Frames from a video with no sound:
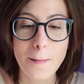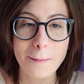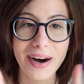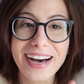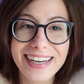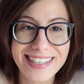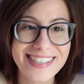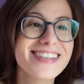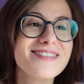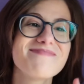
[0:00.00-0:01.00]

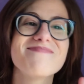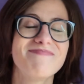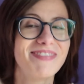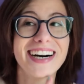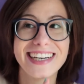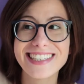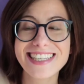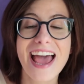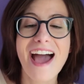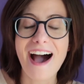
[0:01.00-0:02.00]
but
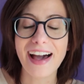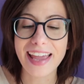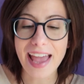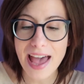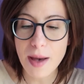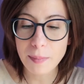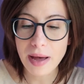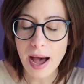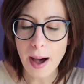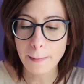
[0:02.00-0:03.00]
I am
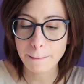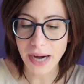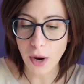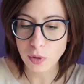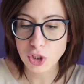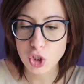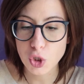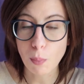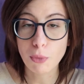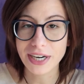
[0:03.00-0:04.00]
about
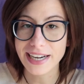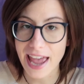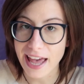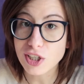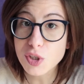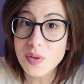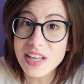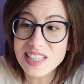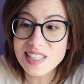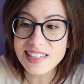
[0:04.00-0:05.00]
to put an end to
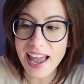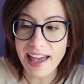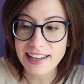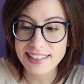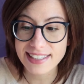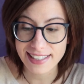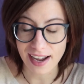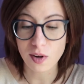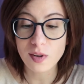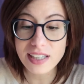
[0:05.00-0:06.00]
this and
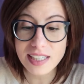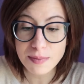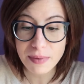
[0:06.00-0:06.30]
tackle it,